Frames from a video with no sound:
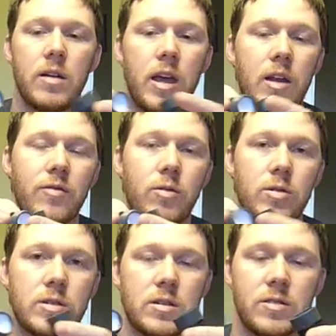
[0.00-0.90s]
and of
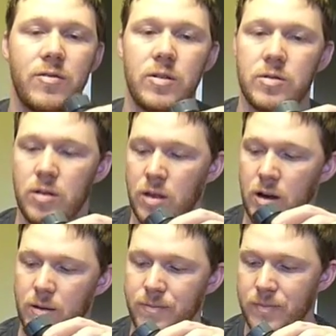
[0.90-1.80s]
course there's a filter in there.